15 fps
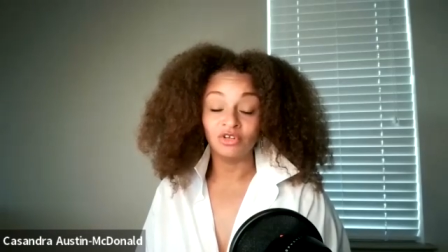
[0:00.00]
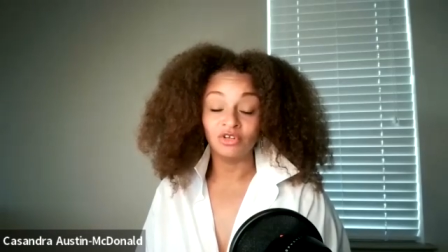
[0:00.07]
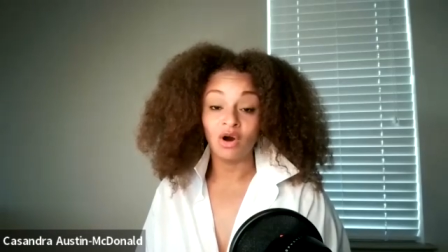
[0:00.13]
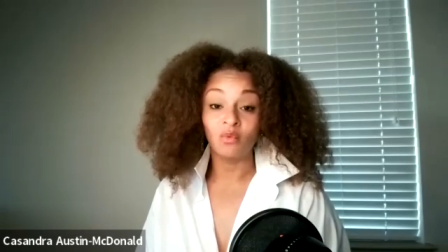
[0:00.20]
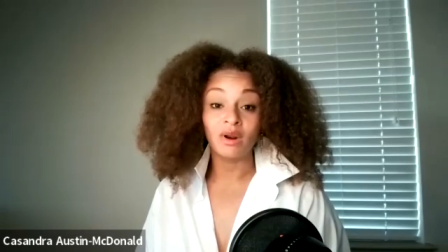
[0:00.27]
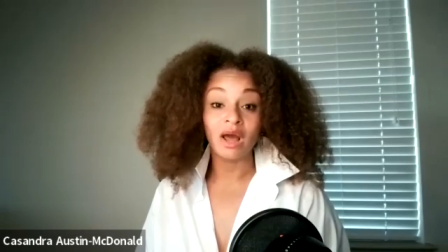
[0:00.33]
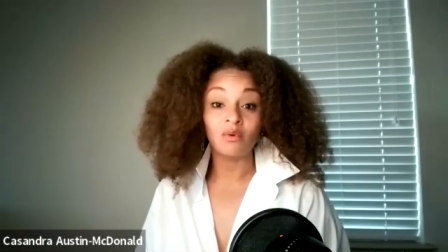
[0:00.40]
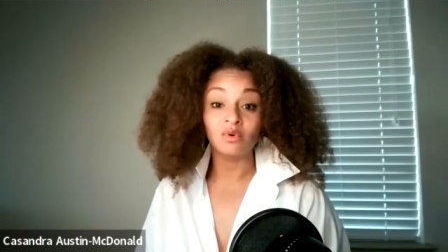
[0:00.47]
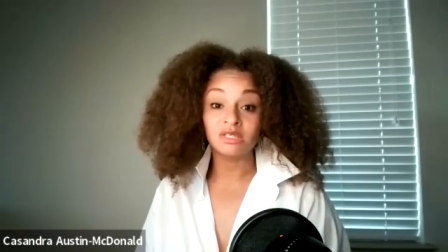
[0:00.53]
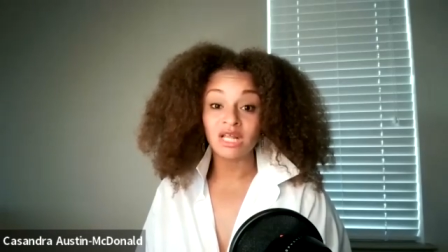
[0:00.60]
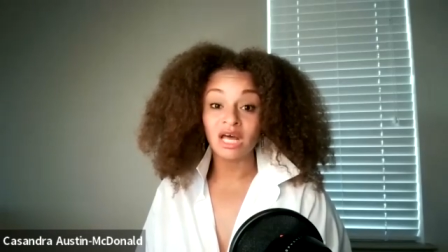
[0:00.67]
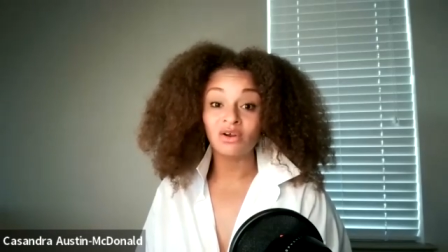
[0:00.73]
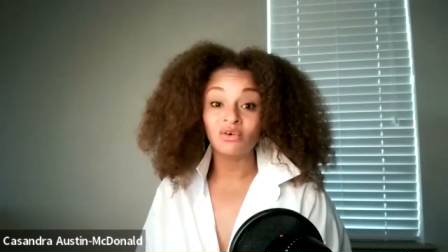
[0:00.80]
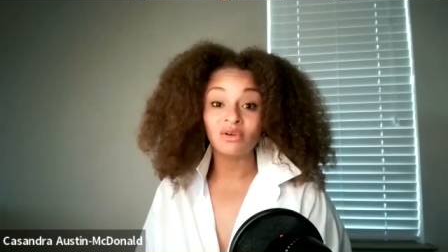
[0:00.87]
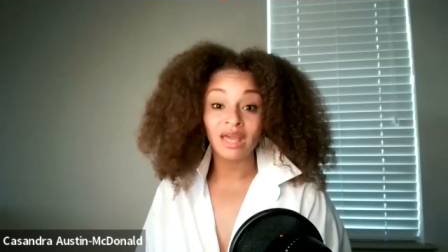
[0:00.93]
You know, when I
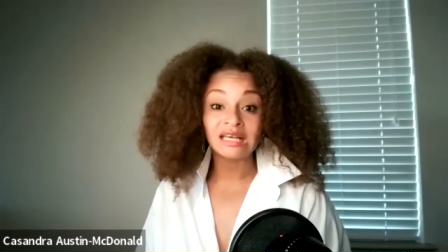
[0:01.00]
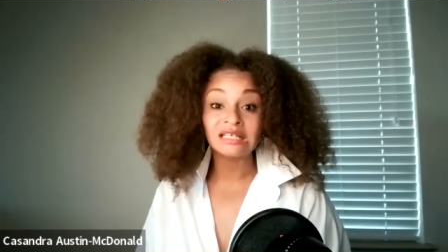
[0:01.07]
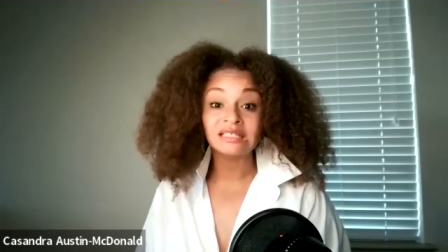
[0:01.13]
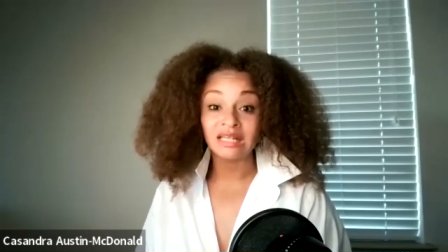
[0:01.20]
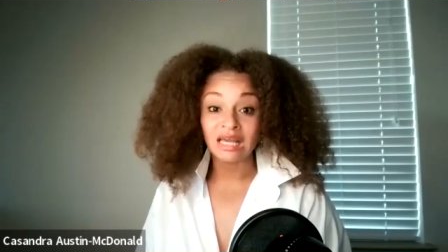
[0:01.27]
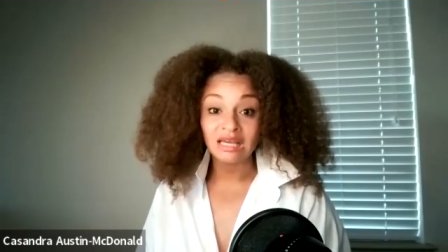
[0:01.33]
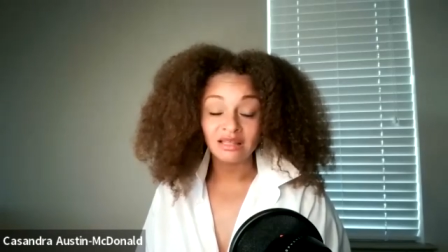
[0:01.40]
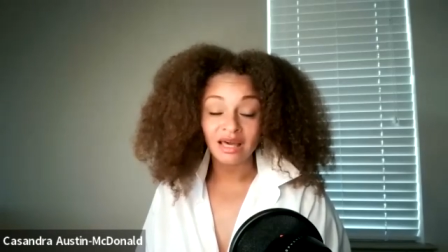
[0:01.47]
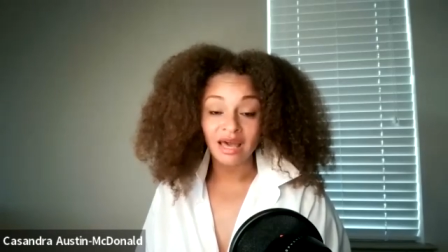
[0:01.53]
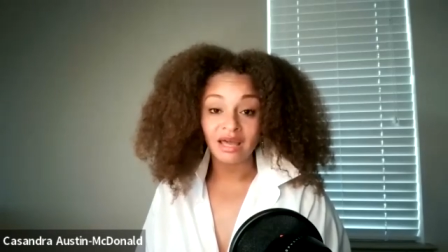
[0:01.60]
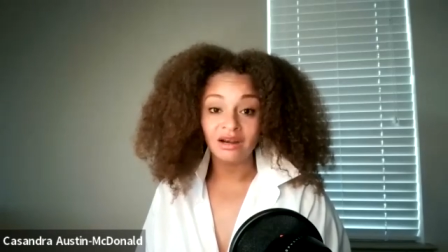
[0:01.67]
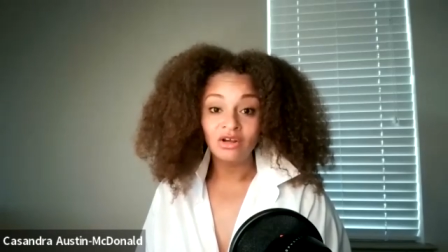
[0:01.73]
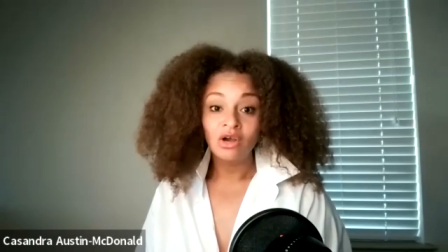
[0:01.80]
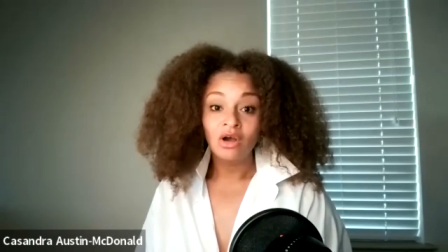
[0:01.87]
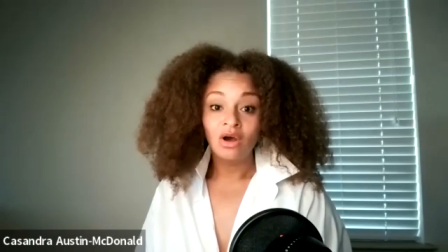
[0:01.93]
was not okay, say
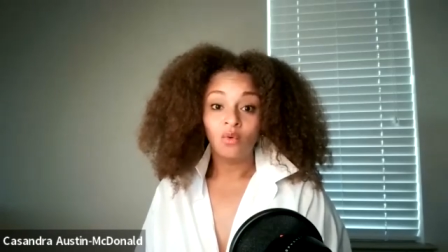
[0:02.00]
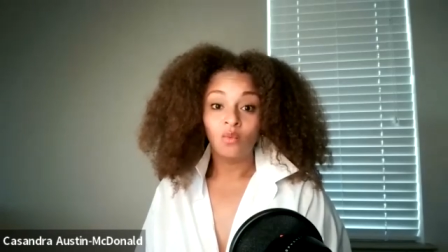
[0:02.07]
that.